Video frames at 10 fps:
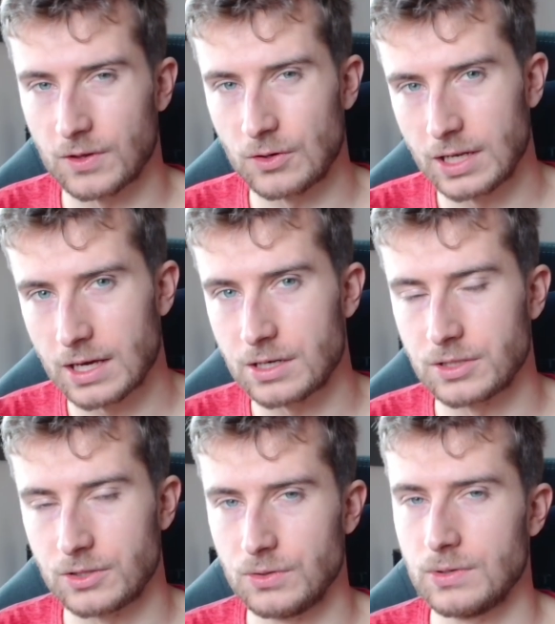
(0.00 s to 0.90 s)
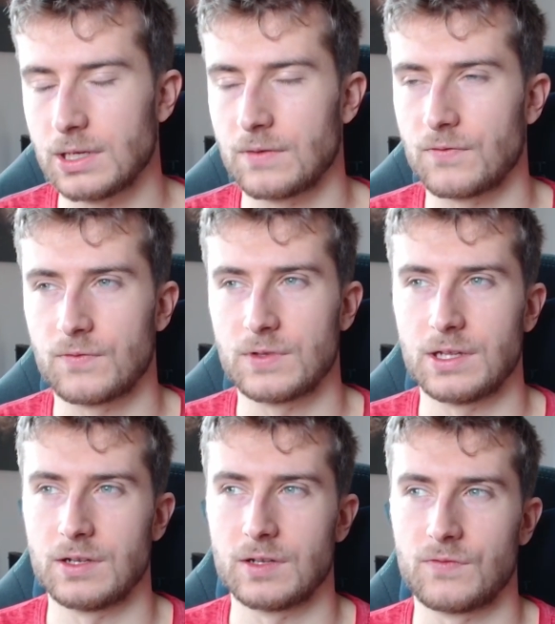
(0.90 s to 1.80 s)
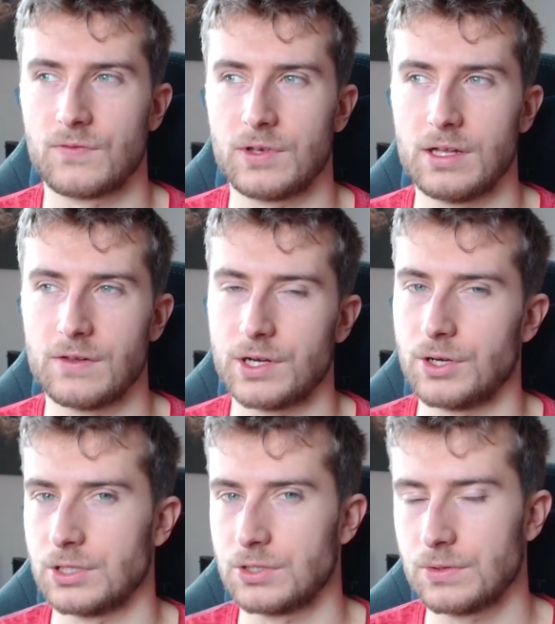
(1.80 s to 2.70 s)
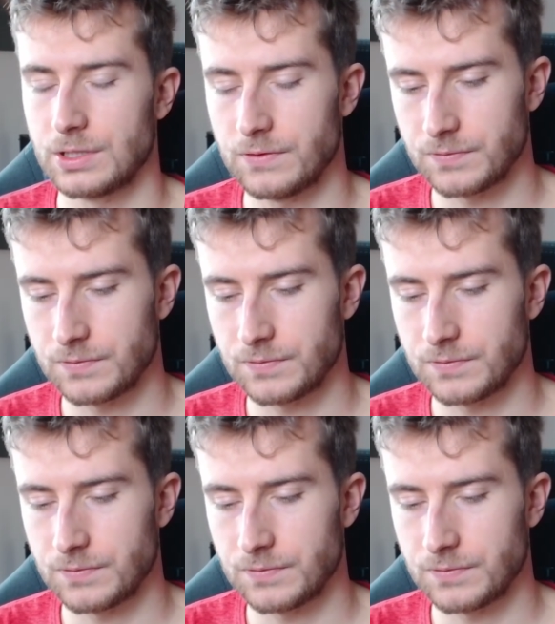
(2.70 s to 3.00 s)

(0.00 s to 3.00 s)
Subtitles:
really hard to do, and it didn't feel very intuitive.